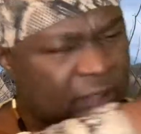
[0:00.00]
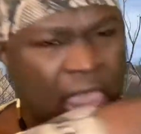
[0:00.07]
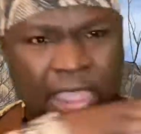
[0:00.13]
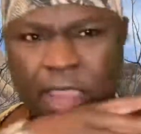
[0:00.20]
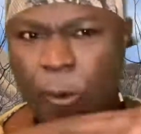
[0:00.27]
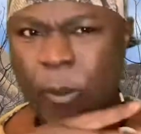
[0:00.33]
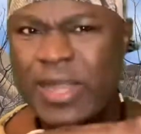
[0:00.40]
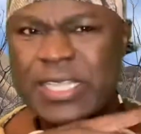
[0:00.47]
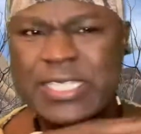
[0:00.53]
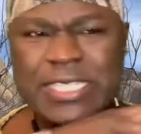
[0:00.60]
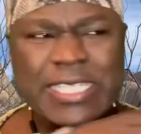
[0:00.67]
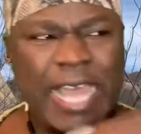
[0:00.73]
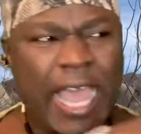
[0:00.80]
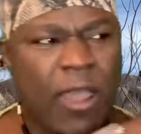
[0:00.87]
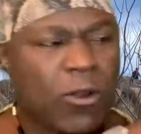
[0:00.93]
He went
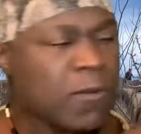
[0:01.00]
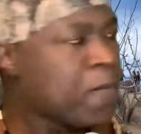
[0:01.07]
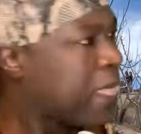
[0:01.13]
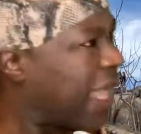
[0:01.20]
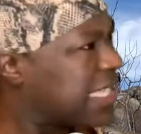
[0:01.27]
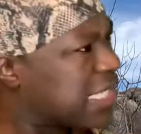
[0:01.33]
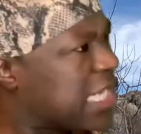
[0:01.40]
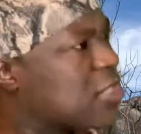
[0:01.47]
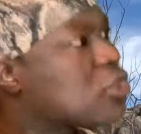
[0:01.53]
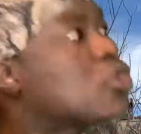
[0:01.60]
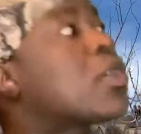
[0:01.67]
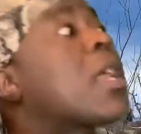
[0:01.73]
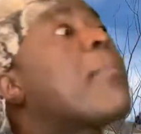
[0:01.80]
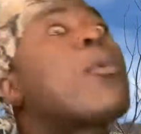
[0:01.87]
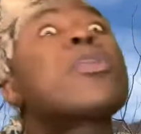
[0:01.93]
down. And as
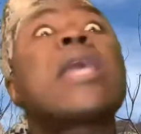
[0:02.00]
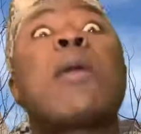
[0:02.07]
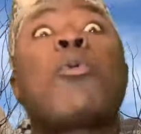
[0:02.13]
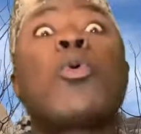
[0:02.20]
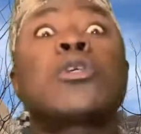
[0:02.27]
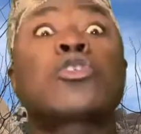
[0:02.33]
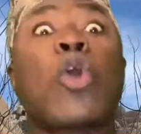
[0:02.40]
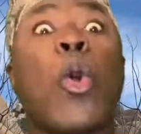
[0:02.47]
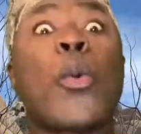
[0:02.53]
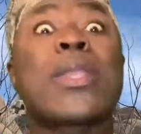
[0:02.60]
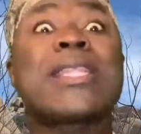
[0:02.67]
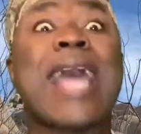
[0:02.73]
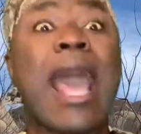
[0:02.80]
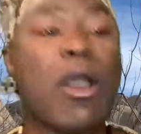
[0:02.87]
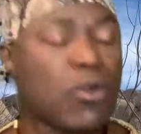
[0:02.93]
Orebonyang was going
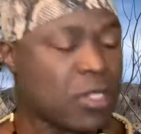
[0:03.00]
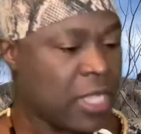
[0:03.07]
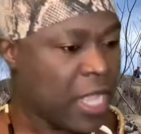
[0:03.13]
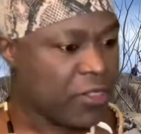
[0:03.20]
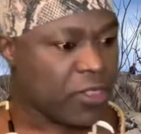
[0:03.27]
down,